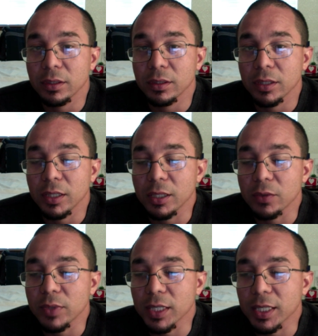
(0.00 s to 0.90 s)
And then you
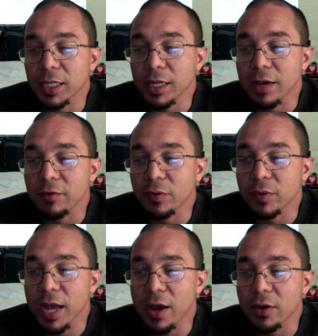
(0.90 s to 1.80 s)
want to kick everyone
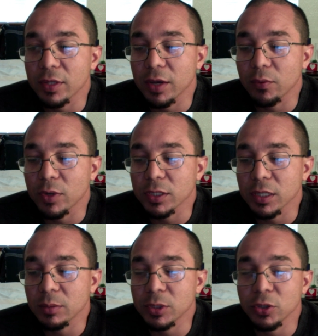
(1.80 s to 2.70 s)
out that wants to
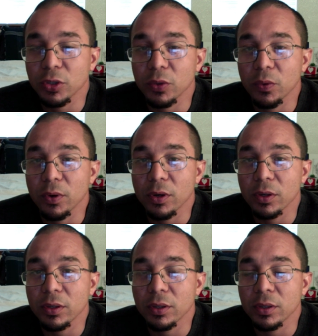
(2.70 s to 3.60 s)
come to your door?
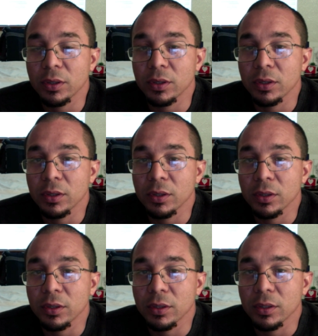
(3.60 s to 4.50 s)

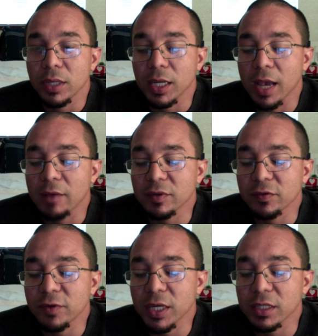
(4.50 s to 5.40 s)
Like, have some
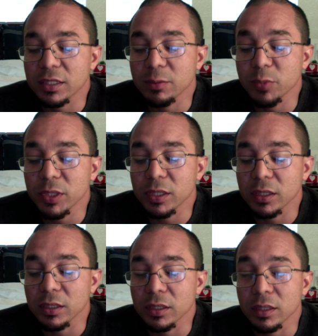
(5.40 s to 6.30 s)
fucking
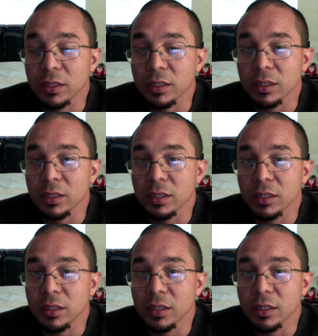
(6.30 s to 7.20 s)
sympathy.
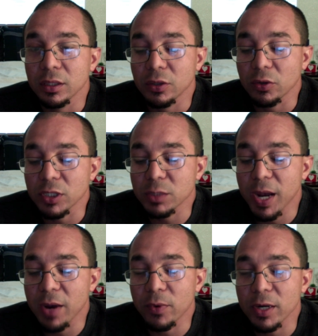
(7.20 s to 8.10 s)
Don't just buy
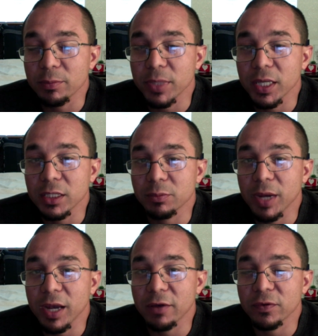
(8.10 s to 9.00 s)
one, bitch. Buy
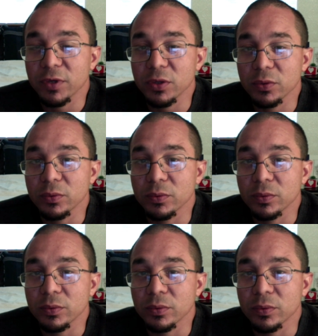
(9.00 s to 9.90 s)
a few.
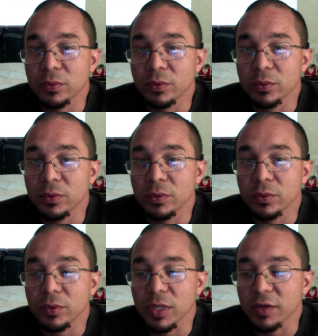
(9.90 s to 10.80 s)

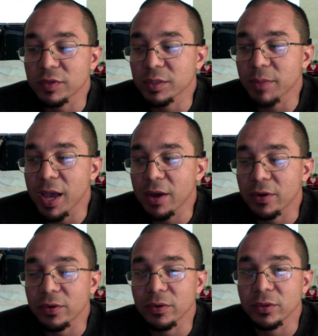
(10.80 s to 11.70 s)
Give some out.
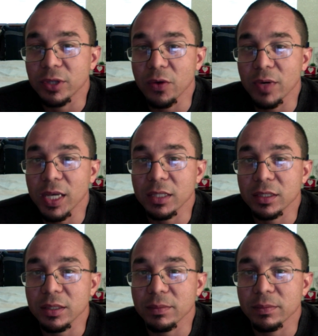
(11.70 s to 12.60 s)
Donate some.